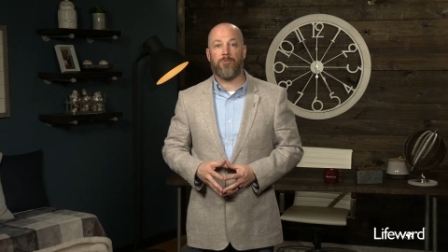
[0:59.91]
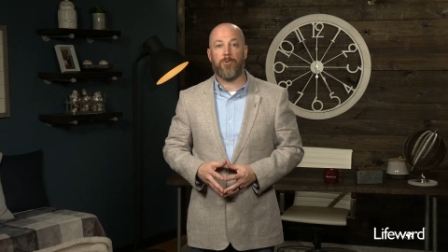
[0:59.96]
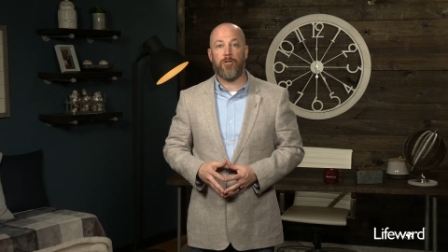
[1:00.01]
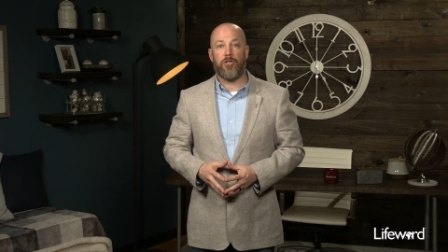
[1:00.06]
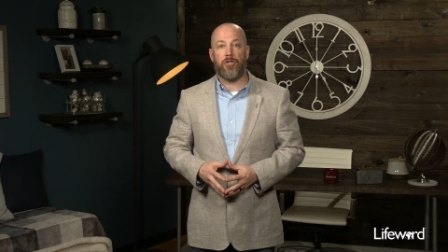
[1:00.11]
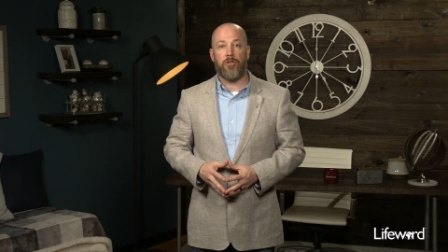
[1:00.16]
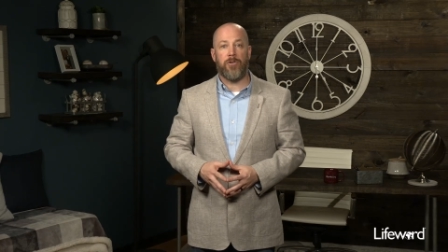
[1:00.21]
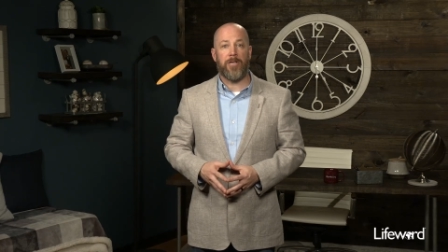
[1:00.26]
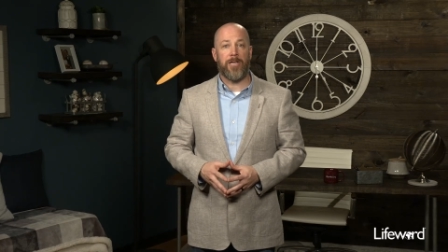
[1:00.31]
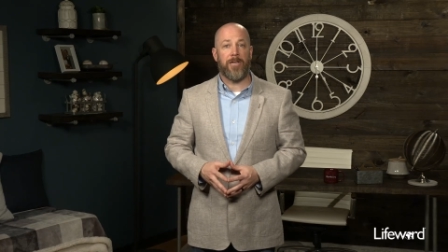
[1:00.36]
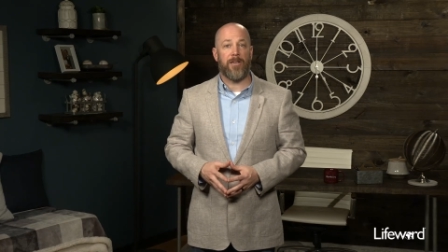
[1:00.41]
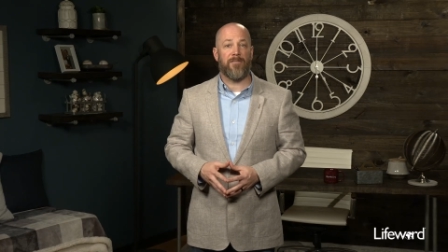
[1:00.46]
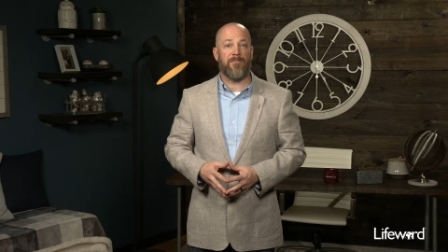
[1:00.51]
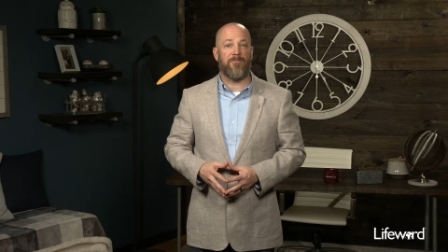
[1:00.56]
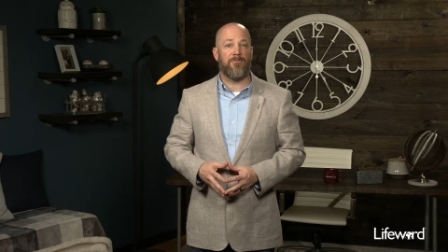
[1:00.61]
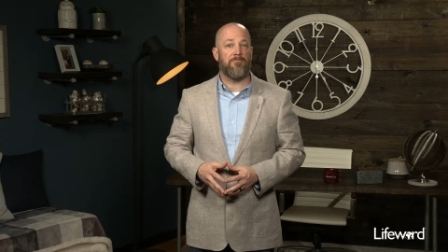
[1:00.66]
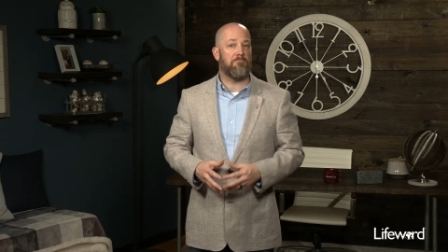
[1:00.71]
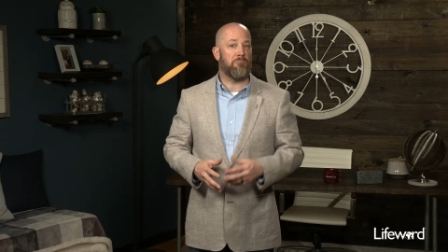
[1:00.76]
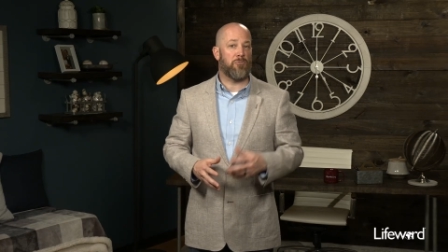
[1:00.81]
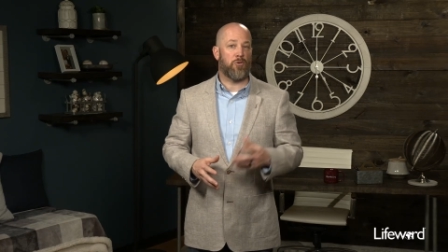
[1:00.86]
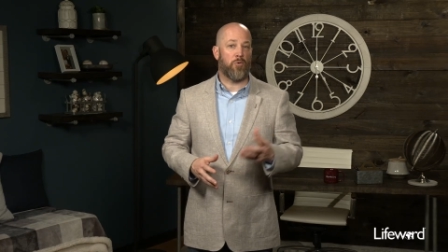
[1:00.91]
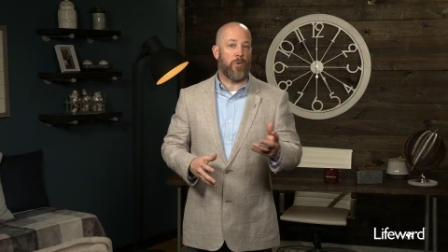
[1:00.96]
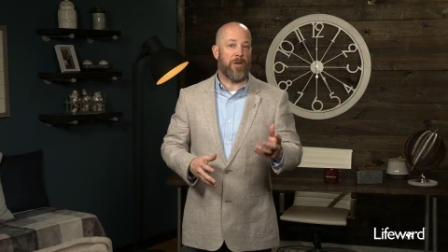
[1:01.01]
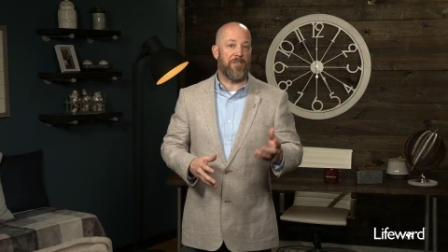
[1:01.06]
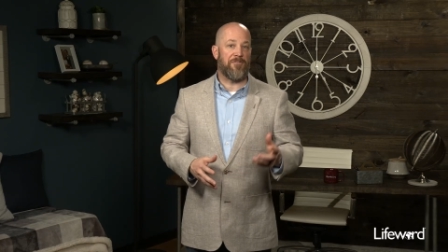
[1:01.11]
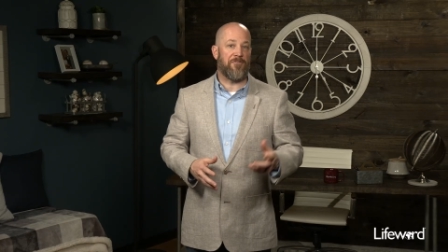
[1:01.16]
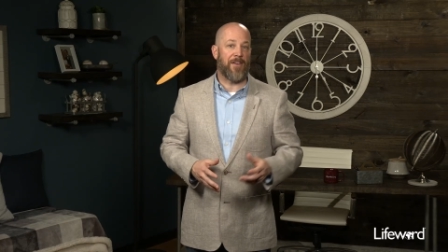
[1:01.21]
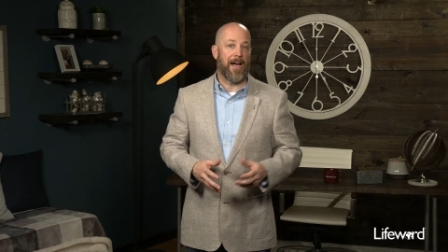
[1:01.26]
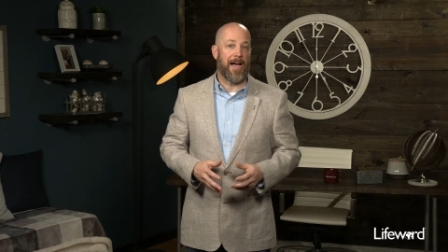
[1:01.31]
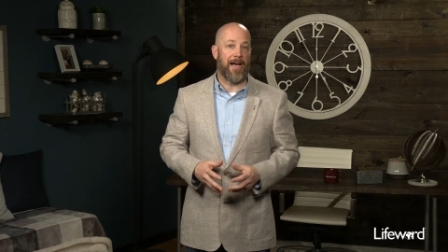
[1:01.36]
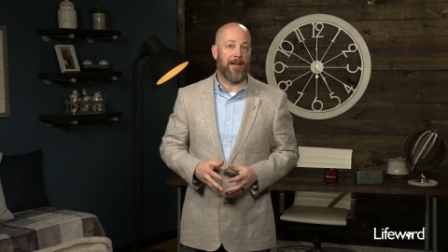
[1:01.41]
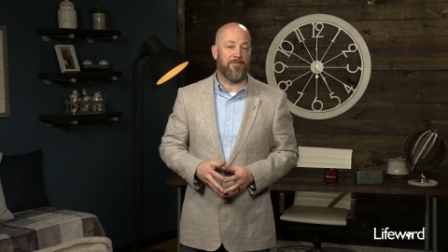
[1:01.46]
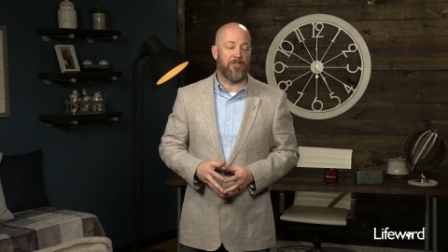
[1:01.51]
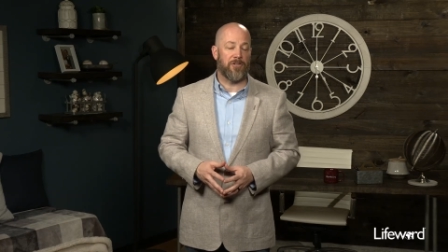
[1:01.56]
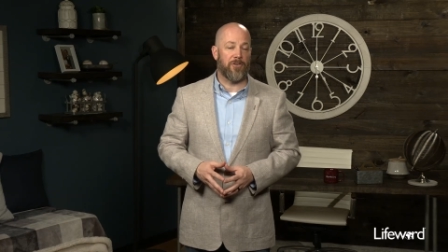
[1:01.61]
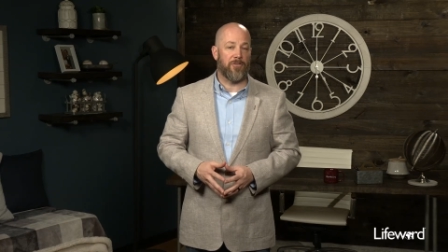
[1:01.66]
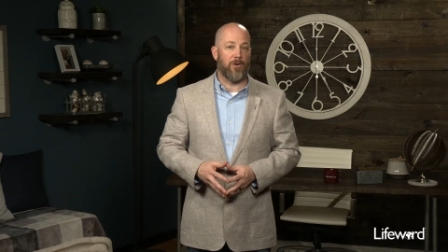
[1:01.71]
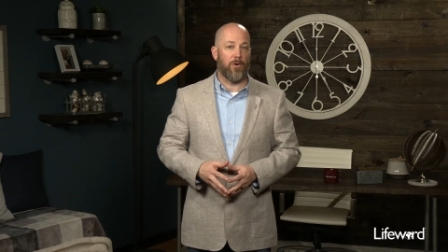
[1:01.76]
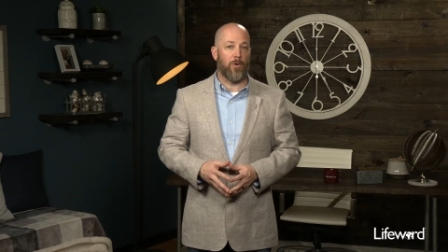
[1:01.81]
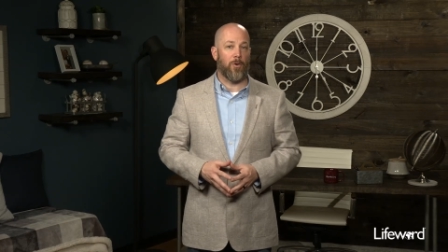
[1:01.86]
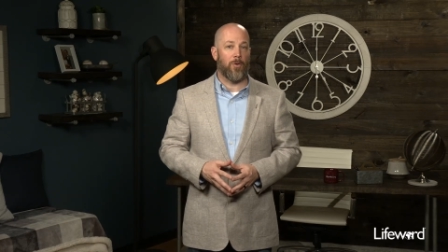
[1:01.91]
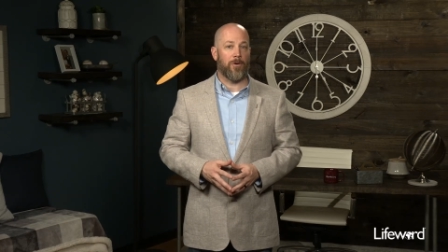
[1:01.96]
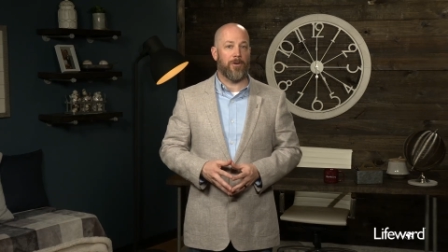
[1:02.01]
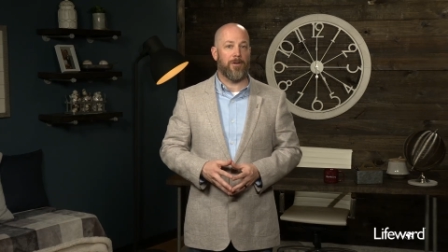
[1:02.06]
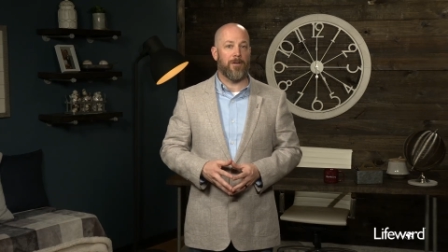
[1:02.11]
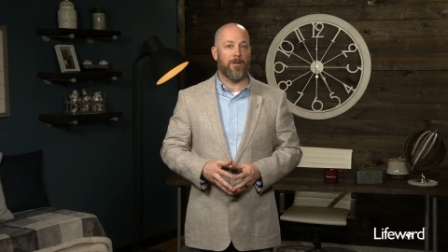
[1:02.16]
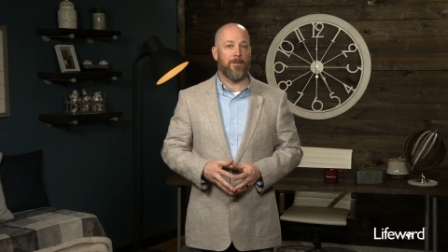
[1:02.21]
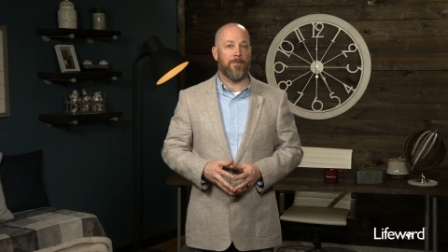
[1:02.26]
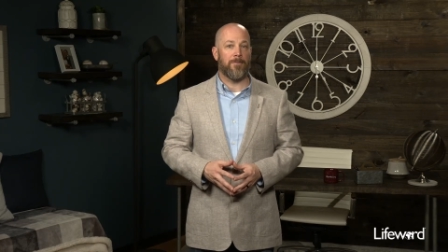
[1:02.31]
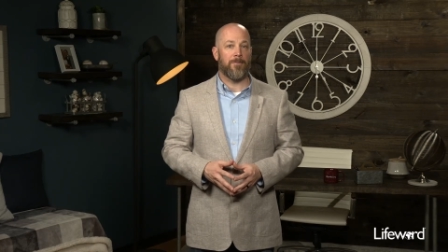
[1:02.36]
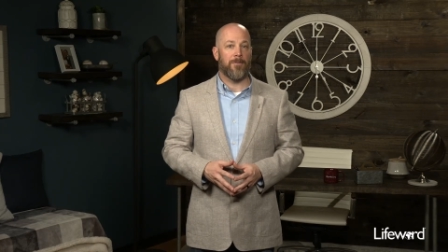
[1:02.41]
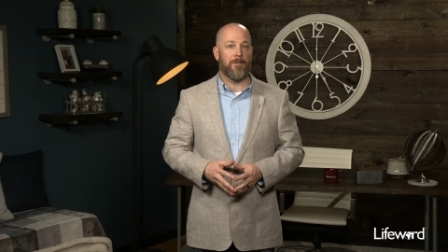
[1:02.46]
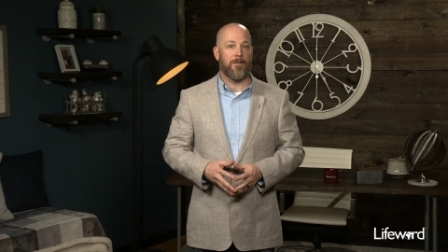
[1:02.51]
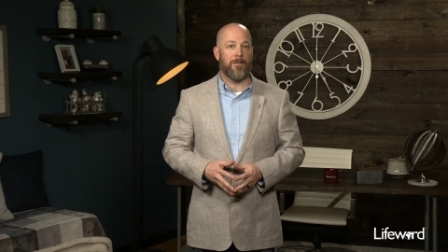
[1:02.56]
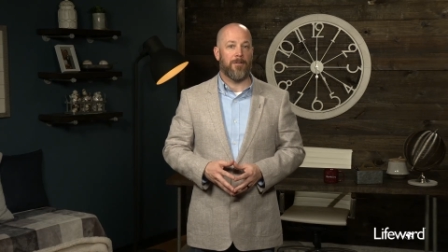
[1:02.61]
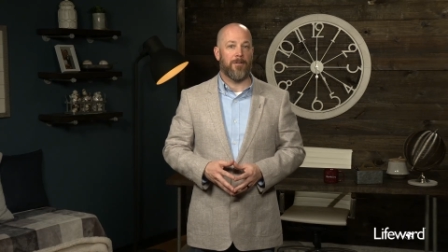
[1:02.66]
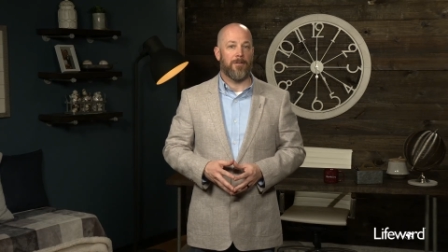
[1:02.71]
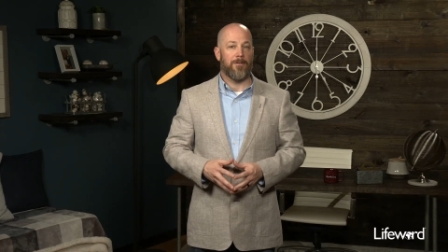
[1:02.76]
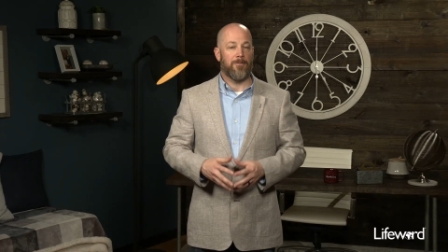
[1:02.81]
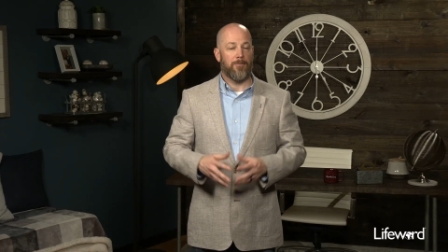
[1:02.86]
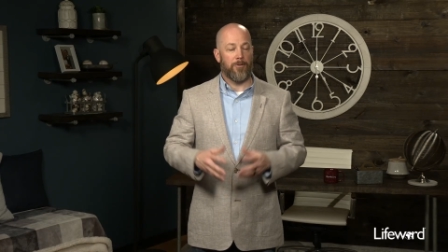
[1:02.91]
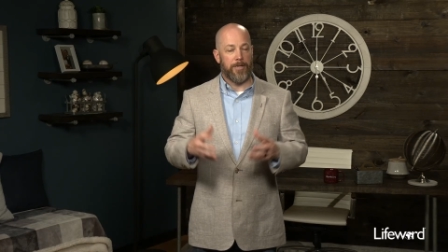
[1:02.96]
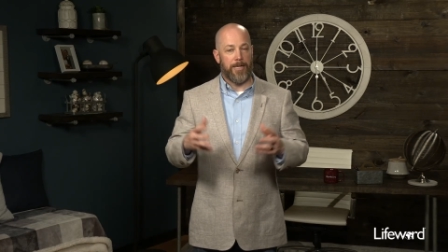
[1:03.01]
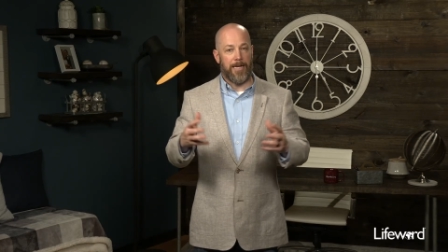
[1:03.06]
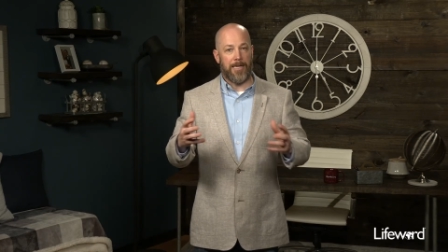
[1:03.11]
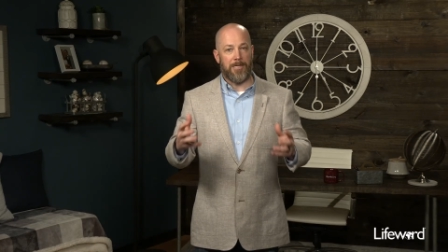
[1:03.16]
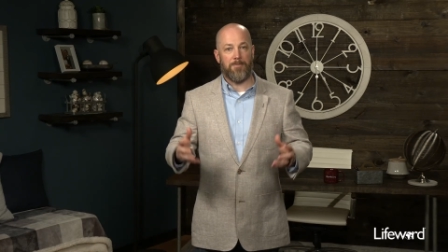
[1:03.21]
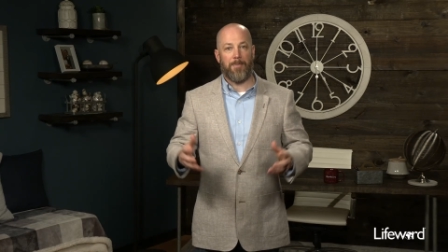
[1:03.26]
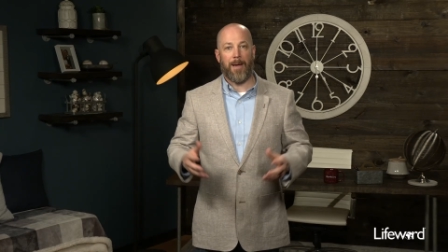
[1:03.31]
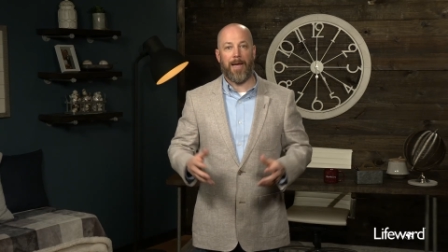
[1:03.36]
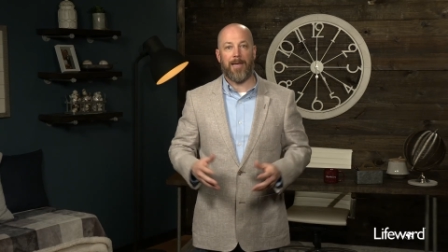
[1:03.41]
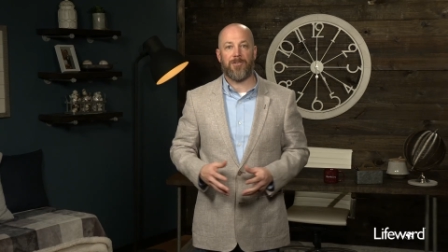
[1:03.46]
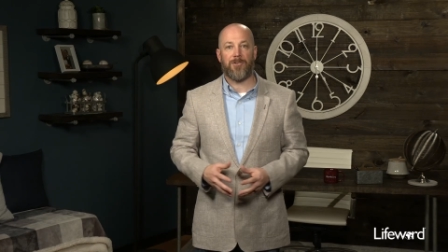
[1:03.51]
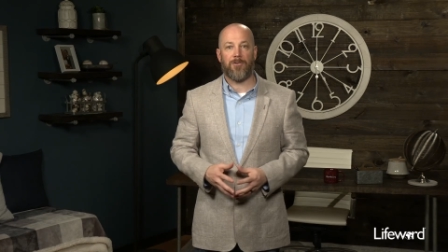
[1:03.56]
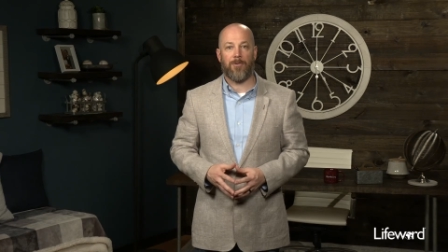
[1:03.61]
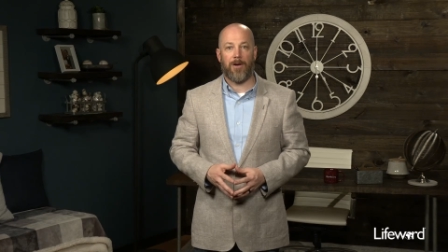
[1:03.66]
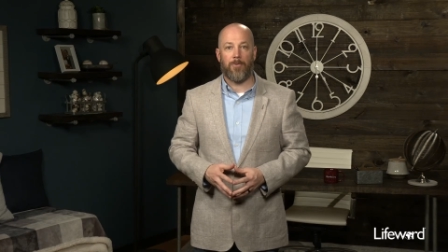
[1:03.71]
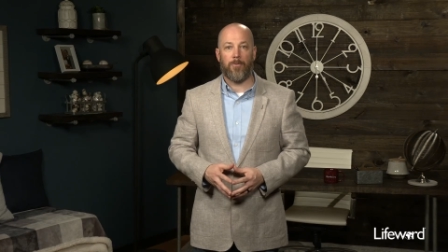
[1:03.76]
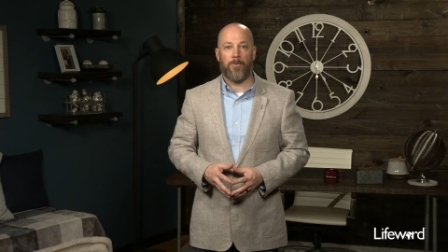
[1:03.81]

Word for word: would you give 25 to the Lord? Well, yes, Pastor, I